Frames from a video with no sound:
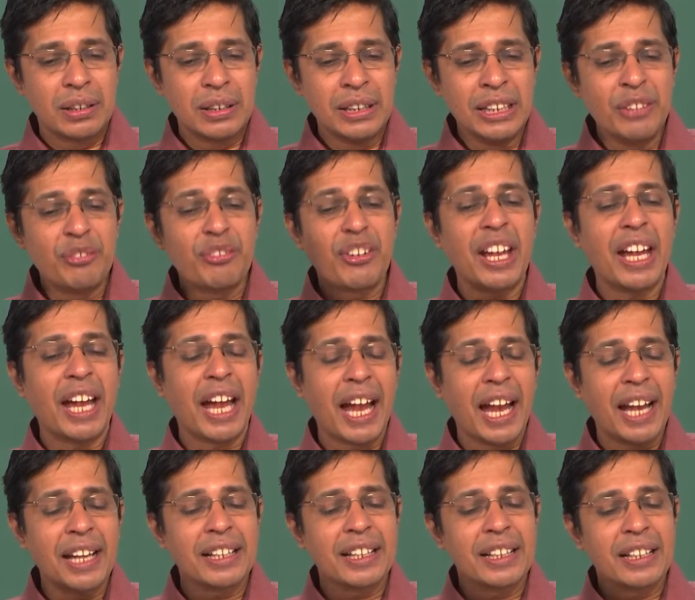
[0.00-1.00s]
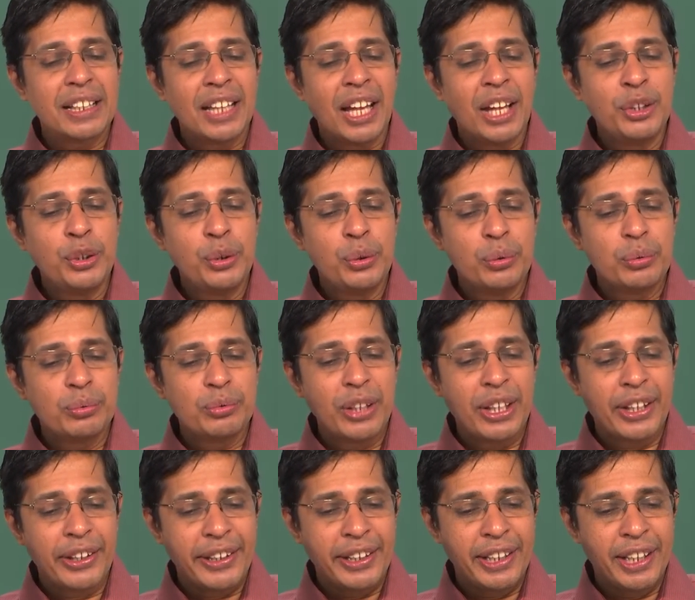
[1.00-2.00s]
if I had a,
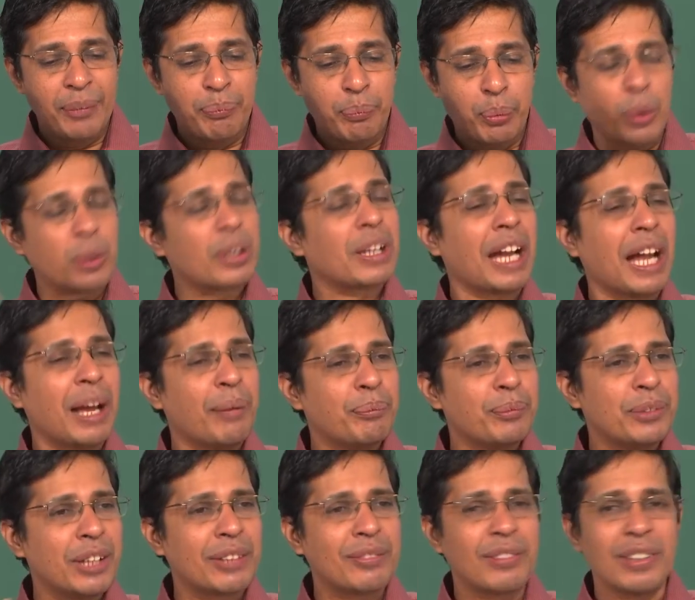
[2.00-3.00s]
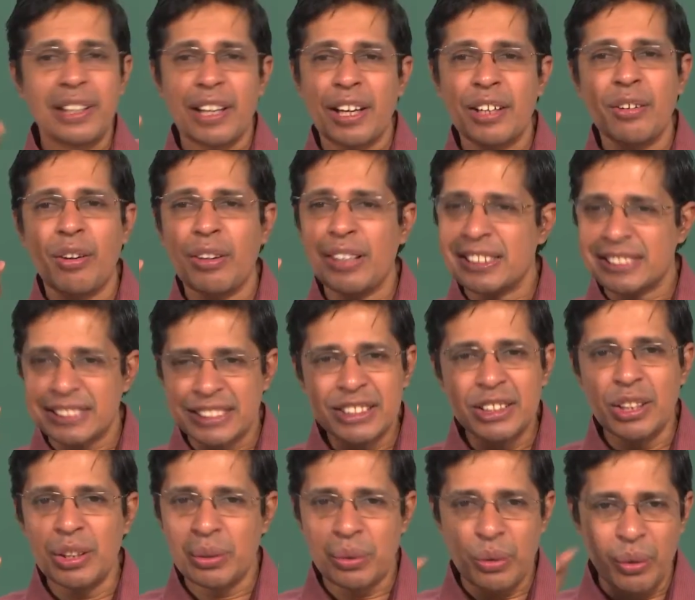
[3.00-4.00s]
a, a, program that will run on a
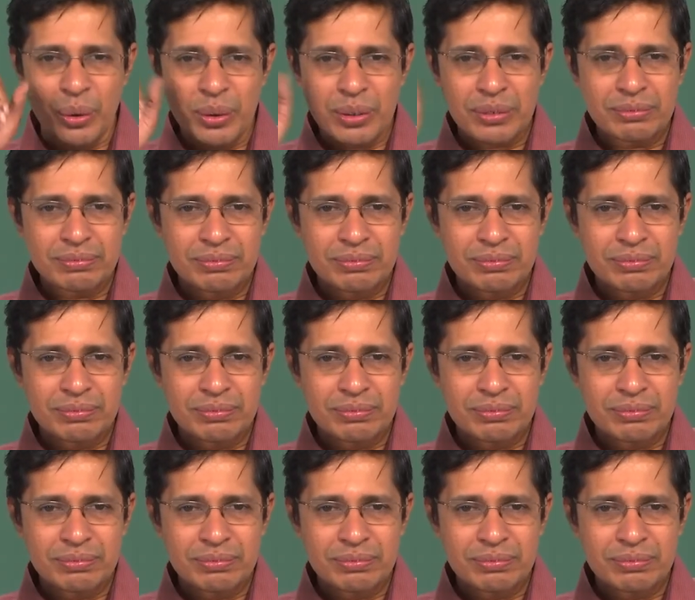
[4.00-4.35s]
single core,